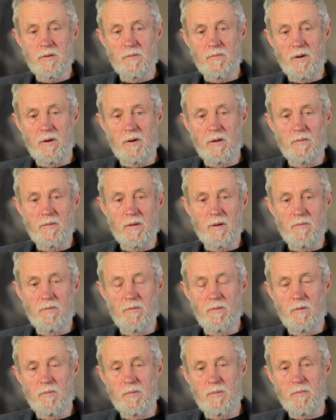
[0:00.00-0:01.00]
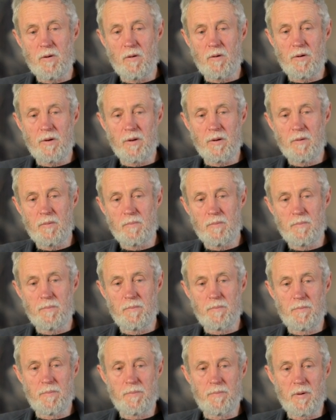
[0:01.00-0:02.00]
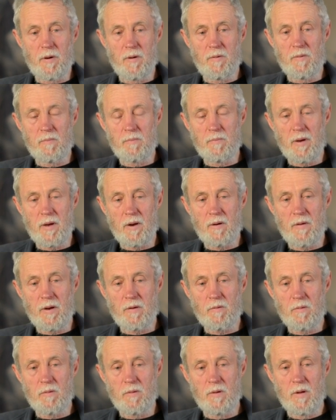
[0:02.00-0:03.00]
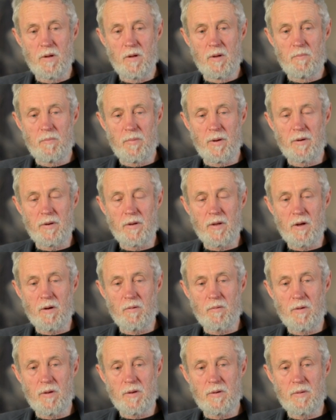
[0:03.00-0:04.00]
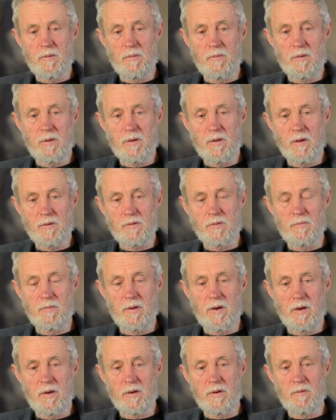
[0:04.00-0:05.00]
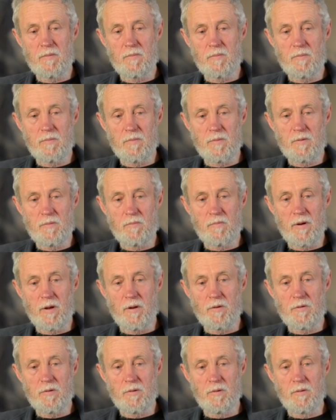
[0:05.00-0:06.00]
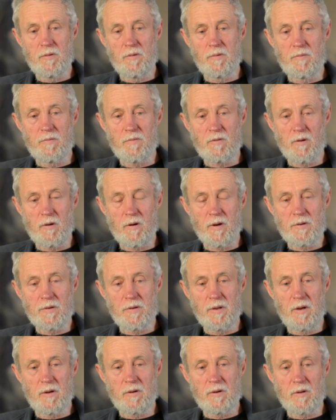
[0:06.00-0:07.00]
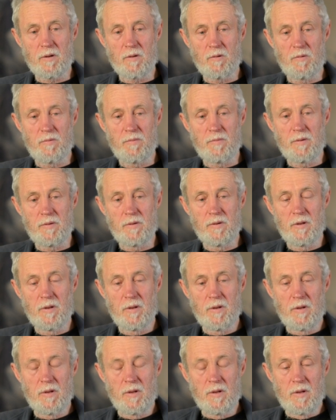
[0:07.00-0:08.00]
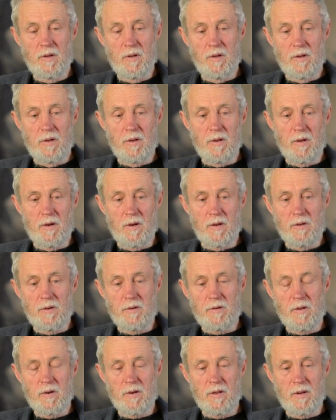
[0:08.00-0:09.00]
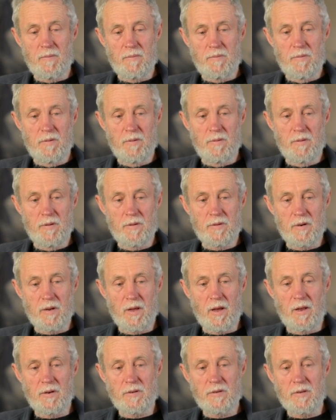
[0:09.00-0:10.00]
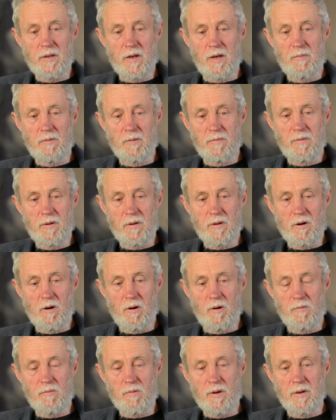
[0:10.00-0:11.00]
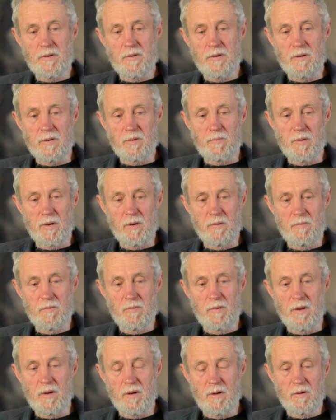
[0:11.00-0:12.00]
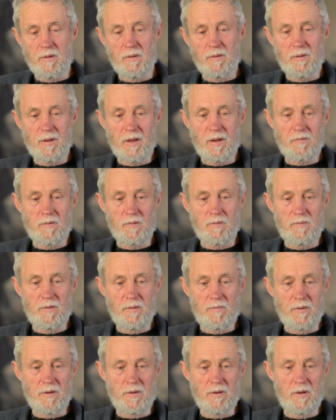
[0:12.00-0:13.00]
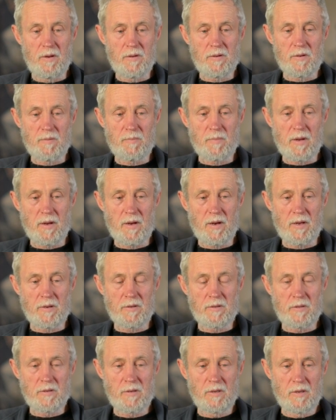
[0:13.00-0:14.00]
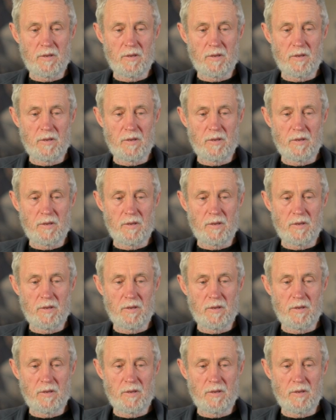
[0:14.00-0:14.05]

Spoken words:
of any of that form of mining, both in Ballarat or Bendigo, whereas Castlemaine and around Chute and Friarstown and Guildford, you still have this landscape of the gold rush. It's been, 150 years has passed.